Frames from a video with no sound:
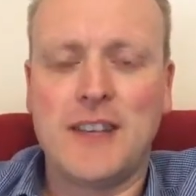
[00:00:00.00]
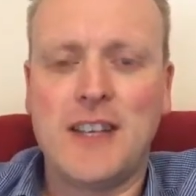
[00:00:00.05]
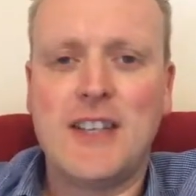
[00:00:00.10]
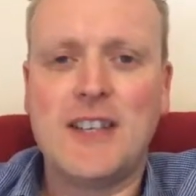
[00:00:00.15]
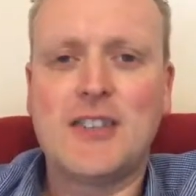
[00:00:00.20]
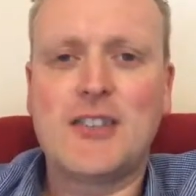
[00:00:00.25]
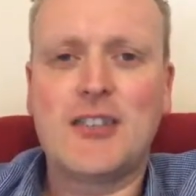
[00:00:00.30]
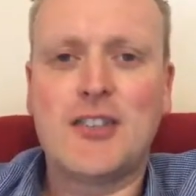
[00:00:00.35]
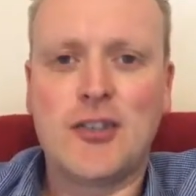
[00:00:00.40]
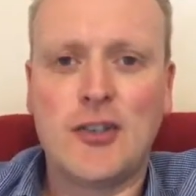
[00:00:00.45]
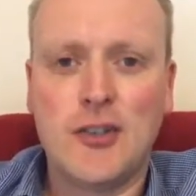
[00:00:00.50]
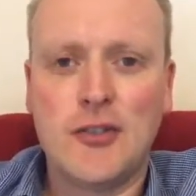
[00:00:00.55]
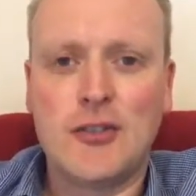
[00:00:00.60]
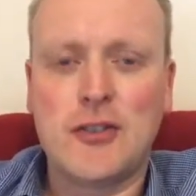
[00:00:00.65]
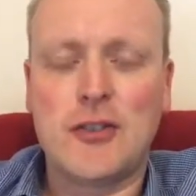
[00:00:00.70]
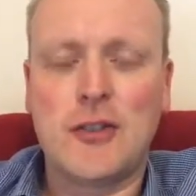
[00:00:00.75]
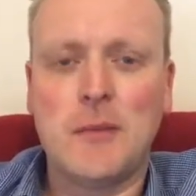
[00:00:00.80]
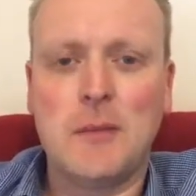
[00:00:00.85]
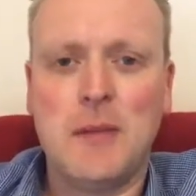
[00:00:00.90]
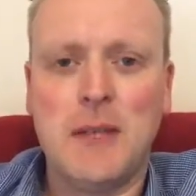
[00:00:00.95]
It's
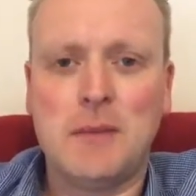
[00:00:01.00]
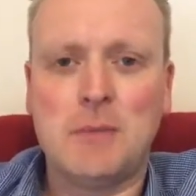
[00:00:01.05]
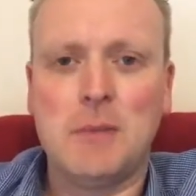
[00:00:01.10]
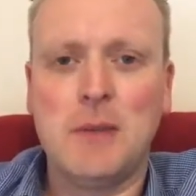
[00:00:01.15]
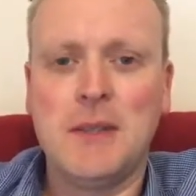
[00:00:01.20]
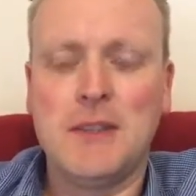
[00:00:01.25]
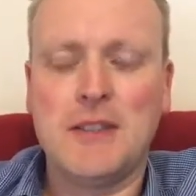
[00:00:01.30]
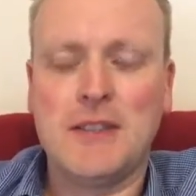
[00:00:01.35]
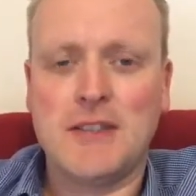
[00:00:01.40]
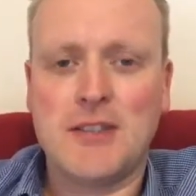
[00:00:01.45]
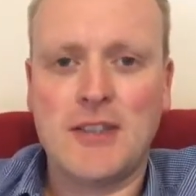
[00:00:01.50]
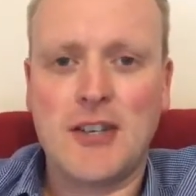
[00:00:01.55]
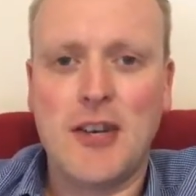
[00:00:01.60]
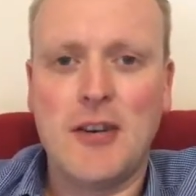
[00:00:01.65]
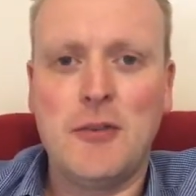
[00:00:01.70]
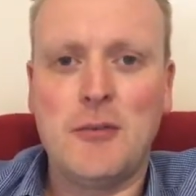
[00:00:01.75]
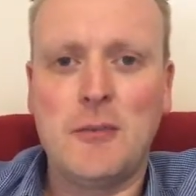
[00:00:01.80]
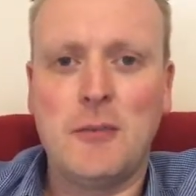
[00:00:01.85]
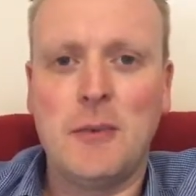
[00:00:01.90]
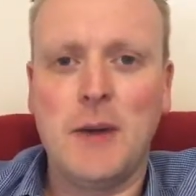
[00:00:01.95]
good commitment,
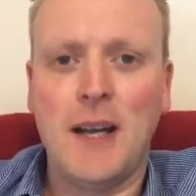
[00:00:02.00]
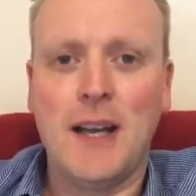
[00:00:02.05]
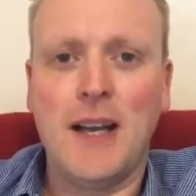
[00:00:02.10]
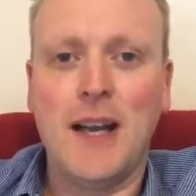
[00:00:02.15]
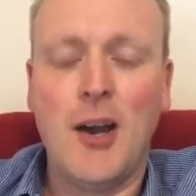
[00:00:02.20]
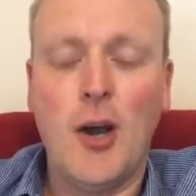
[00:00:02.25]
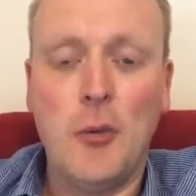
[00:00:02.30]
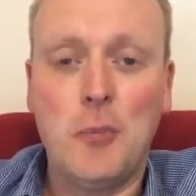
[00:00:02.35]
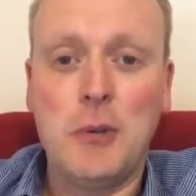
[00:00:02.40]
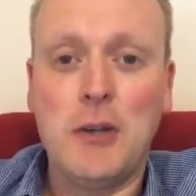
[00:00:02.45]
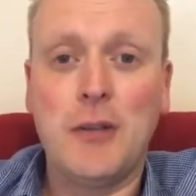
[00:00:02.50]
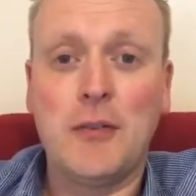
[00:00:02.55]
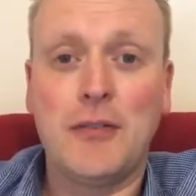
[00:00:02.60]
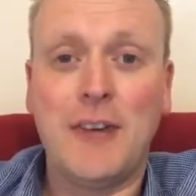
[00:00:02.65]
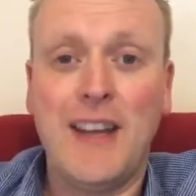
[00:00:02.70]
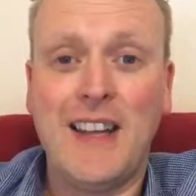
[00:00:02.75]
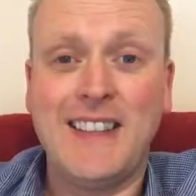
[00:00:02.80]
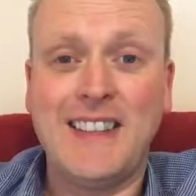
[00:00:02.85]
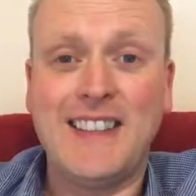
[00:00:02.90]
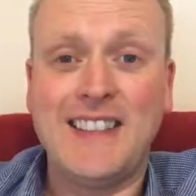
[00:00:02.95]
so I hope
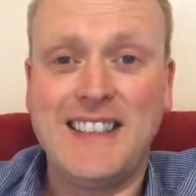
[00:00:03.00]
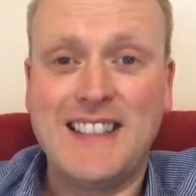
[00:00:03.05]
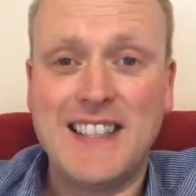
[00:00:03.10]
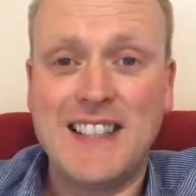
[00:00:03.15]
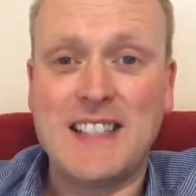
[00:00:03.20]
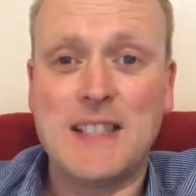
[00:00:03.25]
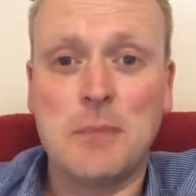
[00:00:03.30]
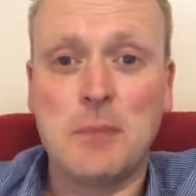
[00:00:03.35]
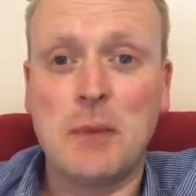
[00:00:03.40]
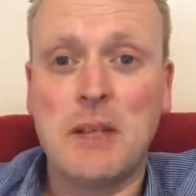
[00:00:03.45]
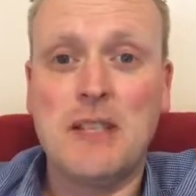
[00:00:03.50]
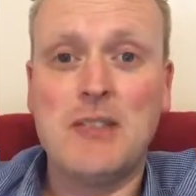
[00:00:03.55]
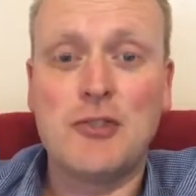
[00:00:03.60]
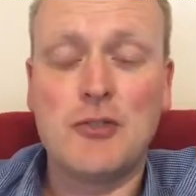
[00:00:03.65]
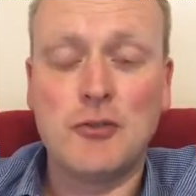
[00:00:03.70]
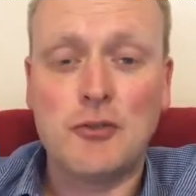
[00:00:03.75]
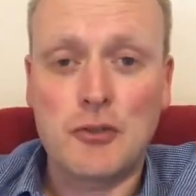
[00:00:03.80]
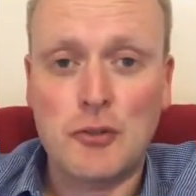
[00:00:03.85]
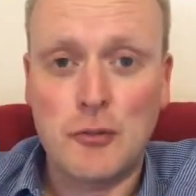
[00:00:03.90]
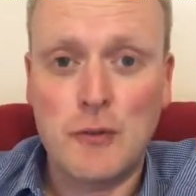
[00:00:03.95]
you've had the discipline
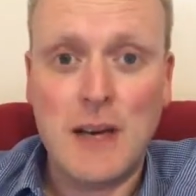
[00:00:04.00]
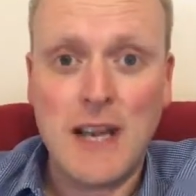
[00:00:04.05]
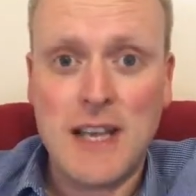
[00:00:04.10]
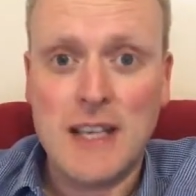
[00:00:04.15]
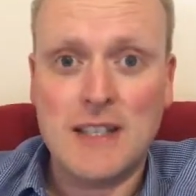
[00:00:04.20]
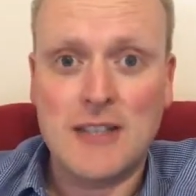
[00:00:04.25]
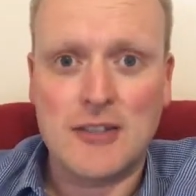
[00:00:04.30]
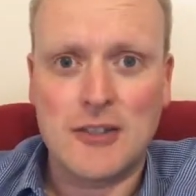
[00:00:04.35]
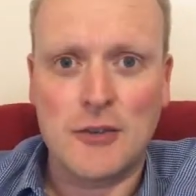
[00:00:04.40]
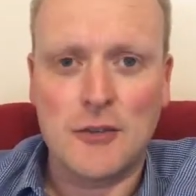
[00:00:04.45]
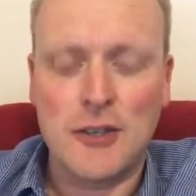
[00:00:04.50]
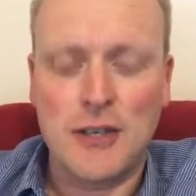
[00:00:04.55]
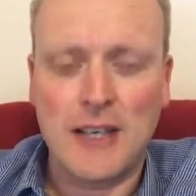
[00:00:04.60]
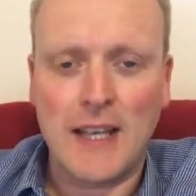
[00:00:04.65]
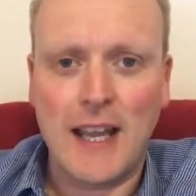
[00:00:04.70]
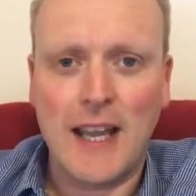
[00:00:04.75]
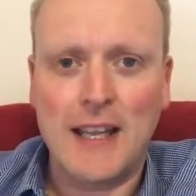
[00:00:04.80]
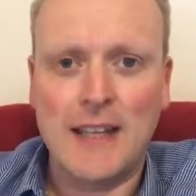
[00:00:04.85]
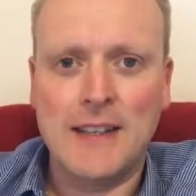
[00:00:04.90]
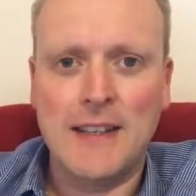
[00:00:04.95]
to train so you
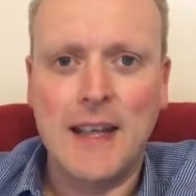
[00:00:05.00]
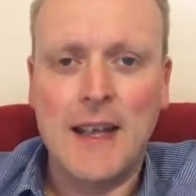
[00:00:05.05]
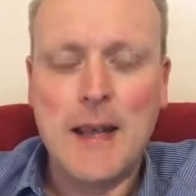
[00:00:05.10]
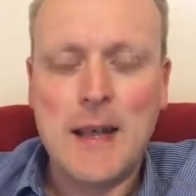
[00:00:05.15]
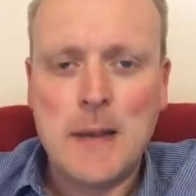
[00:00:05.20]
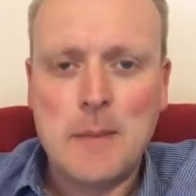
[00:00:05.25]
can